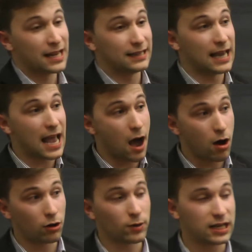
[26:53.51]
They
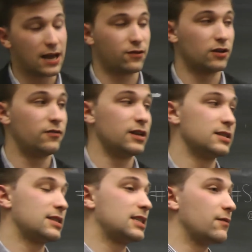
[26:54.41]
already have
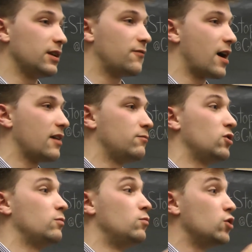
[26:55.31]
convinced 75
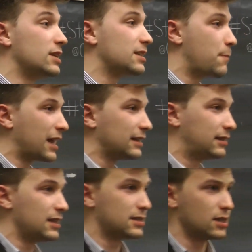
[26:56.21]

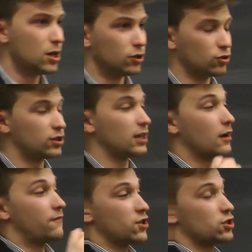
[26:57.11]
municipalities to take
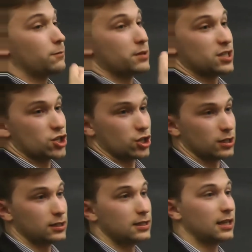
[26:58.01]
official
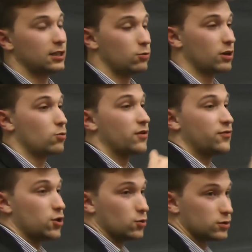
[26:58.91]
position that they will
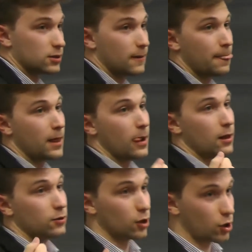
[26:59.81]
refuse
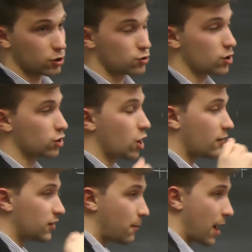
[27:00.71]
the construction
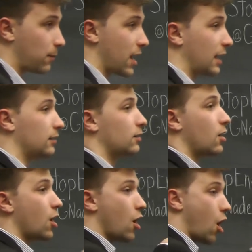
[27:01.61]
of the pipeline
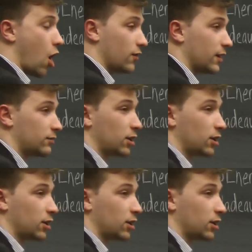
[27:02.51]
on their